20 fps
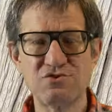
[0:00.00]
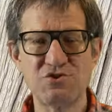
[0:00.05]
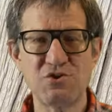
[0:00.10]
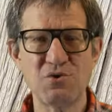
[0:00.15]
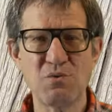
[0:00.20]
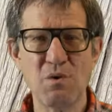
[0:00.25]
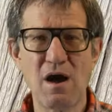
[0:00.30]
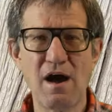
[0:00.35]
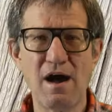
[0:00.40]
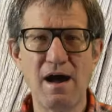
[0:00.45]

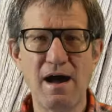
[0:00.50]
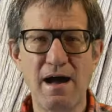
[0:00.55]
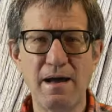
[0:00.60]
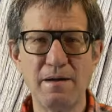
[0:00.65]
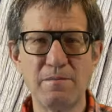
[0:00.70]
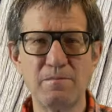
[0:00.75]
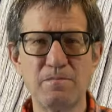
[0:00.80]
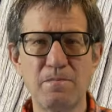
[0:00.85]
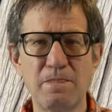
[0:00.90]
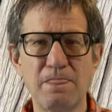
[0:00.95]
too
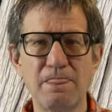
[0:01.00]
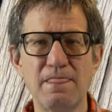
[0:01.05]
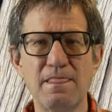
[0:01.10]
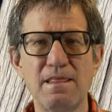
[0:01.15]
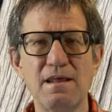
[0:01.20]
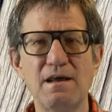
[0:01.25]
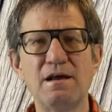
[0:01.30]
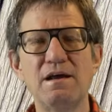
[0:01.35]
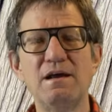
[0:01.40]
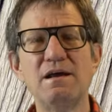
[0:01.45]
hot.
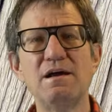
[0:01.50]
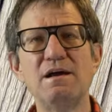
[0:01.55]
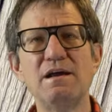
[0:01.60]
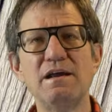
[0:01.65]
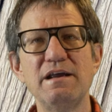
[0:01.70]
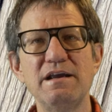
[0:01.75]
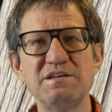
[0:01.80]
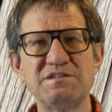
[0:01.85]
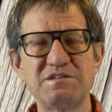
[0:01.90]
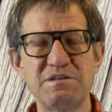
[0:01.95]

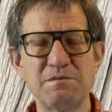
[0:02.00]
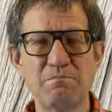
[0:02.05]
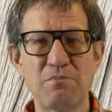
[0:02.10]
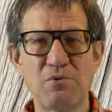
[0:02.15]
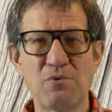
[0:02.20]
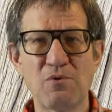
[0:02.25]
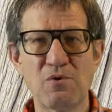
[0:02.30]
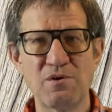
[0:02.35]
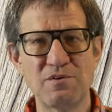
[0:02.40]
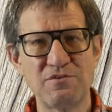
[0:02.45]
It's
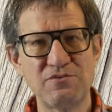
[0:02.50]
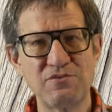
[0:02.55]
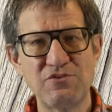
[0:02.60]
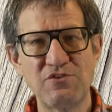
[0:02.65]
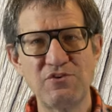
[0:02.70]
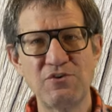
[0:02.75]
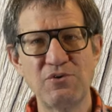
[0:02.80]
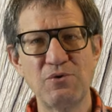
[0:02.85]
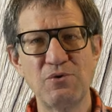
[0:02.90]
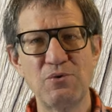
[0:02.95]
important
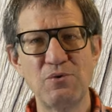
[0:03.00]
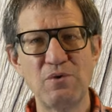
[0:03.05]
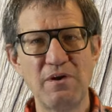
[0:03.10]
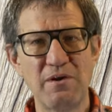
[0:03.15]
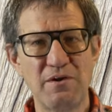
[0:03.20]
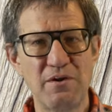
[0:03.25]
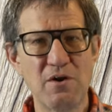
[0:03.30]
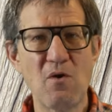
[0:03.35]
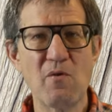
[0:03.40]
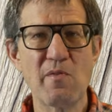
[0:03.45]
to
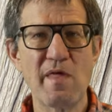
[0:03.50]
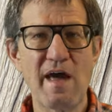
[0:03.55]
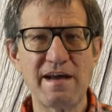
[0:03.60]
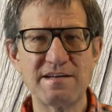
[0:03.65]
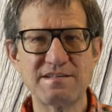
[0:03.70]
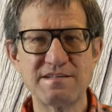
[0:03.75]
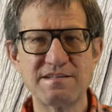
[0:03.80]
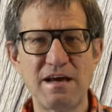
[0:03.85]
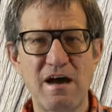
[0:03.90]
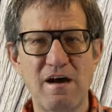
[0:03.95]
know
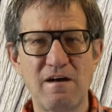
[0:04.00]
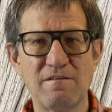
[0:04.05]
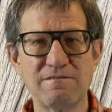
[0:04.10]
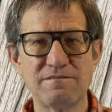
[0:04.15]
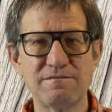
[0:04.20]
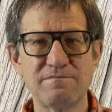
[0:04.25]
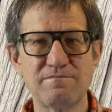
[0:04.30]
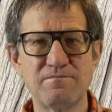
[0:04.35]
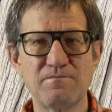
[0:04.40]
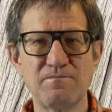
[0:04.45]

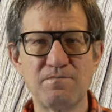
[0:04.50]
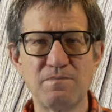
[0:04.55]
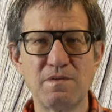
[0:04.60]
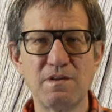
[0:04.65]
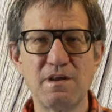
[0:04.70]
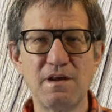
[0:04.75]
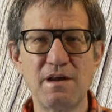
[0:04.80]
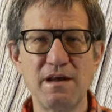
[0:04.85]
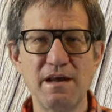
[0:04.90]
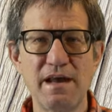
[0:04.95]
thyself.
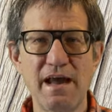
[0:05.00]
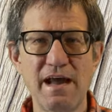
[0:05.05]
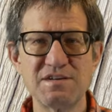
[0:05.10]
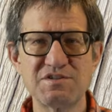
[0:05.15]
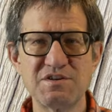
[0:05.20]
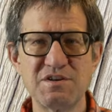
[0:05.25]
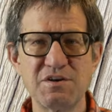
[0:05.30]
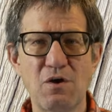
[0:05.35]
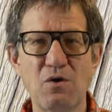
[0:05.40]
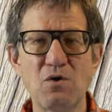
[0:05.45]

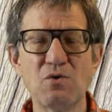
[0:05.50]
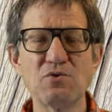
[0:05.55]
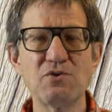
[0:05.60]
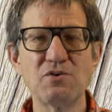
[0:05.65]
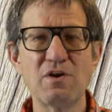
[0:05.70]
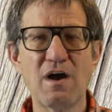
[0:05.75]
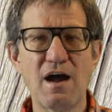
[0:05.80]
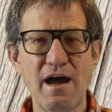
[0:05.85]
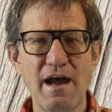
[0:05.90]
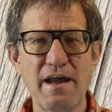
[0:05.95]
As an
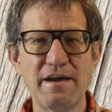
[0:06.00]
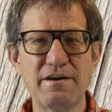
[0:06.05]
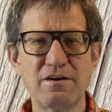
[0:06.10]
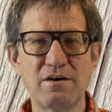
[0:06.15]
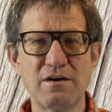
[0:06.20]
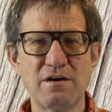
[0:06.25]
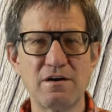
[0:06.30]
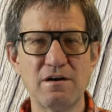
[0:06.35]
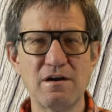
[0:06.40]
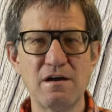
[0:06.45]
older
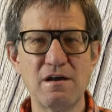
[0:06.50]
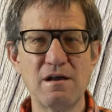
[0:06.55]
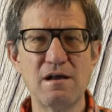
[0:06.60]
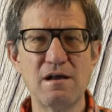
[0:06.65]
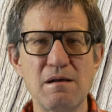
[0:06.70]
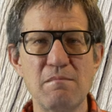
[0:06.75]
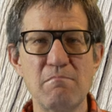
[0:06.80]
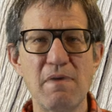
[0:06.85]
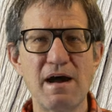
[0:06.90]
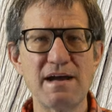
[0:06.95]
hiker,
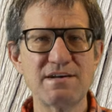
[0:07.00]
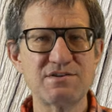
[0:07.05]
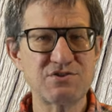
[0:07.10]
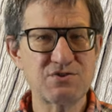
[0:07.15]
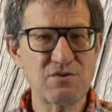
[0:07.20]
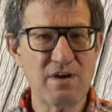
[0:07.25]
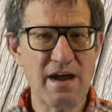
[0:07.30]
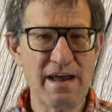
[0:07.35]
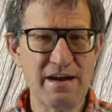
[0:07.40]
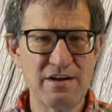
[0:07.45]
my
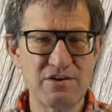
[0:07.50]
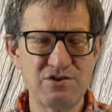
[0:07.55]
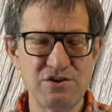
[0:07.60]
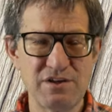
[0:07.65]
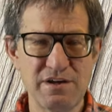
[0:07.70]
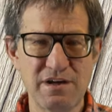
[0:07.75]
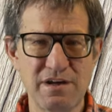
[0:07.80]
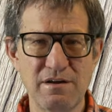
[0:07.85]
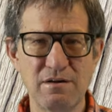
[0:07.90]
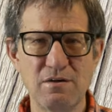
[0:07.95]

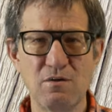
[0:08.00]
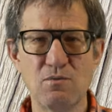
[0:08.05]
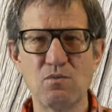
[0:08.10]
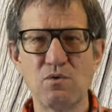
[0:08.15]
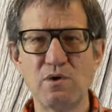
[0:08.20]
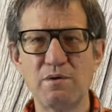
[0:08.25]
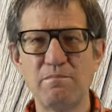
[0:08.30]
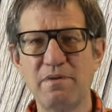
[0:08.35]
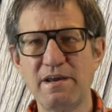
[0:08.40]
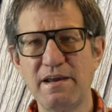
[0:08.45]
strategy
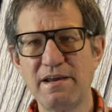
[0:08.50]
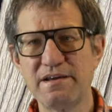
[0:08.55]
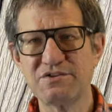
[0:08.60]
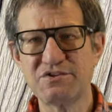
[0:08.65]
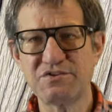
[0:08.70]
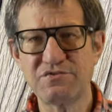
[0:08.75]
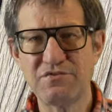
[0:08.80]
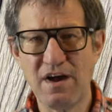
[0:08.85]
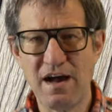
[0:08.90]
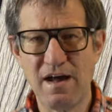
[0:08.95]
would be
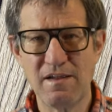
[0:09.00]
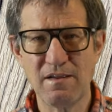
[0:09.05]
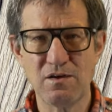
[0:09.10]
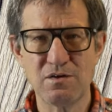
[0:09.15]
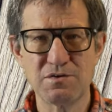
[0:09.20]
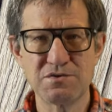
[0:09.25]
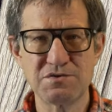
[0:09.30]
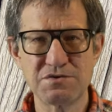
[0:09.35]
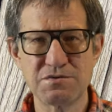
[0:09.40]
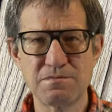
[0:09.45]
as
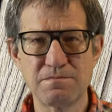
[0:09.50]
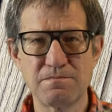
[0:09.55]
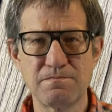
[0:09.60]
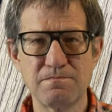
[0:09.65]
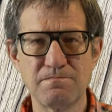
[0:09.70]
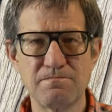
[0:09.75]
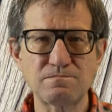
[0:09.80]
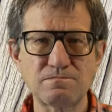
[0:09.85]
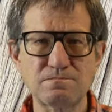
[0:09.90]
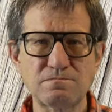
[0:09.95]
follows.
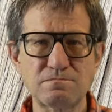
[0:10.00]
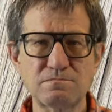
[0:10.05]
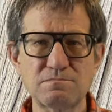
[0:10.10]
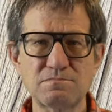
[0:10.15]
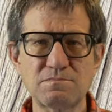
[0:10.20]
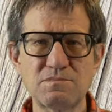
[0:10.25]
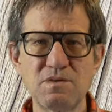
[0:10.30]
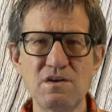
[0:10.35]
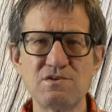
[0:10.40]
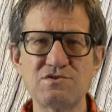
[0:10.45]

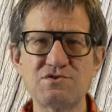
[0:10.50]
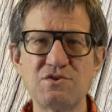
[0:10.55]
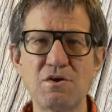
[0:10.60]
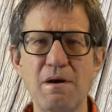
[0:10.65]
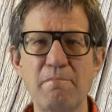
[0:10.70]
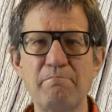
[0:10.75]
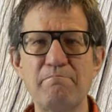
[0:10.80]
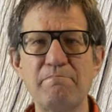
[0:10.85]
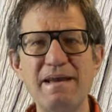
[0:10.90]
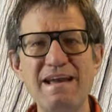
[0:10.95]
So
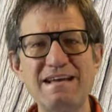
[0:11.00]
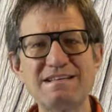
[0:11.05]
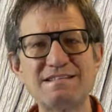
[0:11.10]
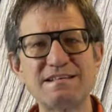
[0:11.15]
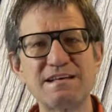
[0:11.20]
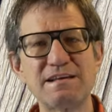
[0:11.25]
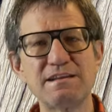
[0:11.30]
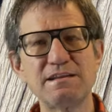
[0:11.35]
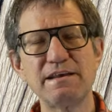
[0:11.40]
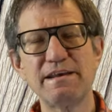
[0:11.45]
I'm
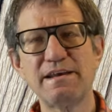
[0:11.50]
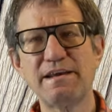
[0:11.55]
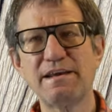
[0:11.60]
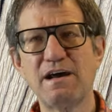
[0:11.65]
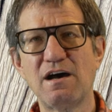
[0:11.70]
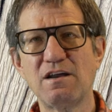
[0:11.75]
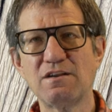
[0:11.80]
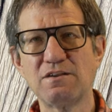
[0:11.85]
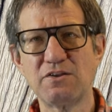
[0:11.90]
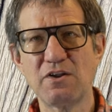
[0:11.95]
basically
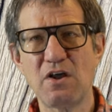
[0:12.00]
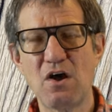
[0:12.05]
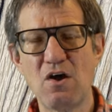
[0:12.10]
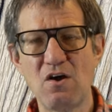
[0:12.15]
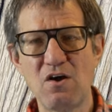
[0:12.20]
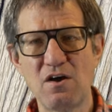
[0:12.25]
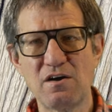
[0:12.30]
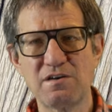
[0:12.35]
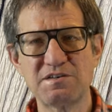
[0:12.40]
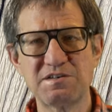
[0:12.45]
a
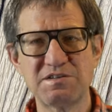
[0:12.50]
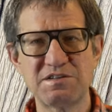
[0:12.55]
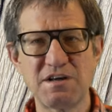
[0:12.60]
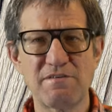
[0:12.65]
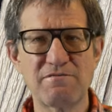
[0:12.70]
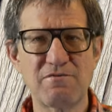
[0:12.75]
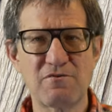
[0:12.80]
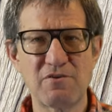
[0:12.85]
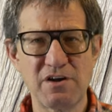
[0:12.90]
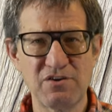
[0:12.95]

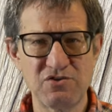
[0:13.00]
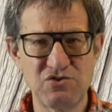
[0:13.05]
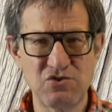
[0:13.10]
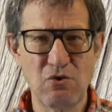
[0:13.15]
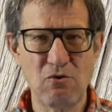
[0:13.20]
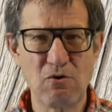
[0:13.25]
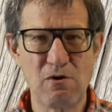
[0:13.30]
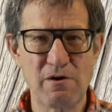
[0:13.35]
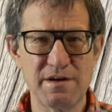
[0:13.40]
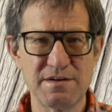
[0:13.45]
long-suffering
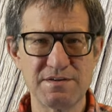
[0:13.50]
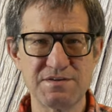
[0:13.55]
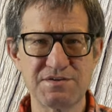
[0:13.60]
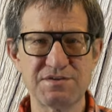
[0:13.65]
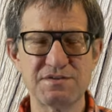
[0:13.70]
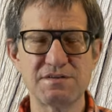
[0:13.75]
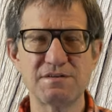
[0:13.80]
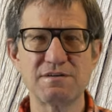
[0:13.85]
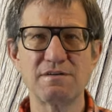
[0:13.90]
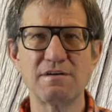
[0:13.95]

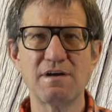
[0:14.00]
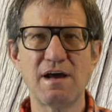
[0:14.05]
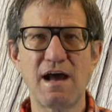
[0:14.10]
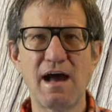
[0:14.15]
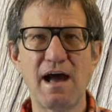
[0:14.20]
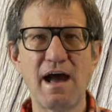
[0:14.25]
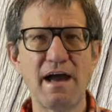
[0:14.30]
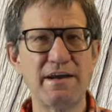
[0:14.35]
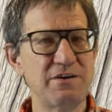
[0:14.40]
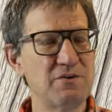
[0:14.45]
tortoise.
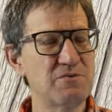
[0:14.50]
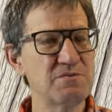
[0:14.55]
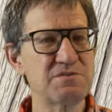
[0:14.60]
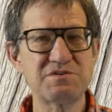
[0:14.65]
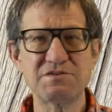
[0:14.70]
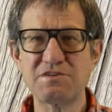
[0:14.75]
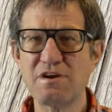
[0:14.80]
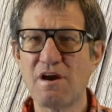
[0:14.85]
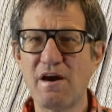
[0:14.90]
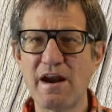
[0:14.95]
I don't
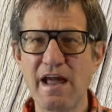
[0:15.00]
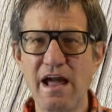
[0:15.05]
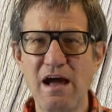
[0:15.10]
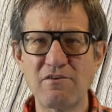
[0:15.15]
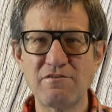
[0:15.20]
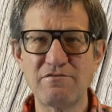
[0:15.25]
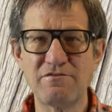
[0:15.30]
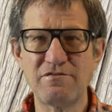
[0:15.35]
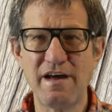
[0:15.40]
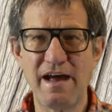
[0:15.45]
start
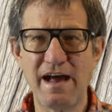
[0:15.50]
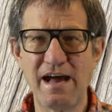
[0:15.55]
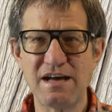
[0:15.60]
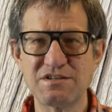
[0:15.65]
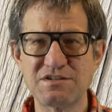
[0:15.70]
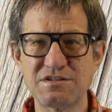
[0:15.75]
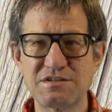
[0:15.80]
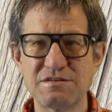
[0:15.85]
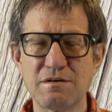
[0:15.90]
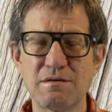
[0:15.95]
out
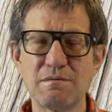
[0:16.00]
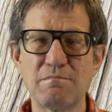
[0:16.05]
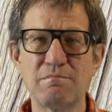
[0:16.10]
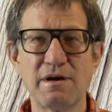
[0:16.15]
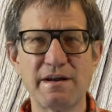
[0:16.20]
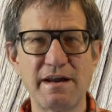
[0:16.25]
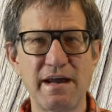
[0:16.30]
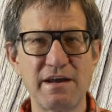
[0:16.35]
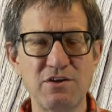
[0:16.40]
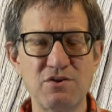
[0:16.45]
fast,
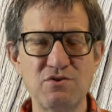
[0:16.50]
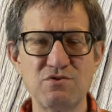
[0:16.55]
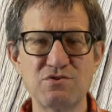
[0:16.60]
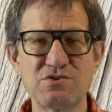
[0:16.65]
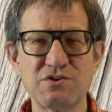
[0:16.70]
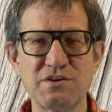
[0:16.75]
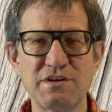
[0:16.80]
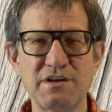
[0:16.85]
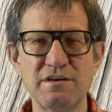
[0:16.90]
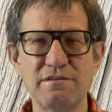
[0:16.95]
but I
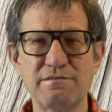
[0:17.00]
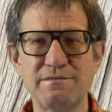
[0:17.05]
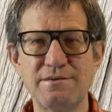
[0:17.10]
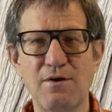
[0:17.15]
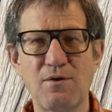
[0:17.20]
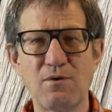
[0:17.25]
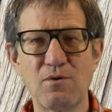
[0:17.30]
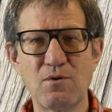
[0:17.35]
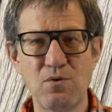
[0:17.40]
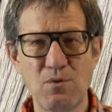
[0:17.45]
usually
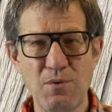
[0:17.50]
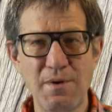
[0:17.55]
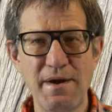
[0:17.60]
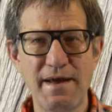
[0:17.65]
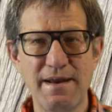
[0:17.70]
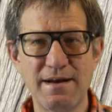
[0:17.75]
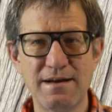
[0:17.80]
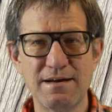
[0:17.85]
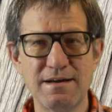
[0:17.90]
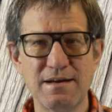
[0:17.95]
don't
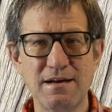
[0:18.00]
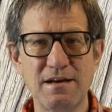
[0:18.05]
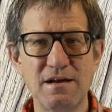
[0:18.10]
quit.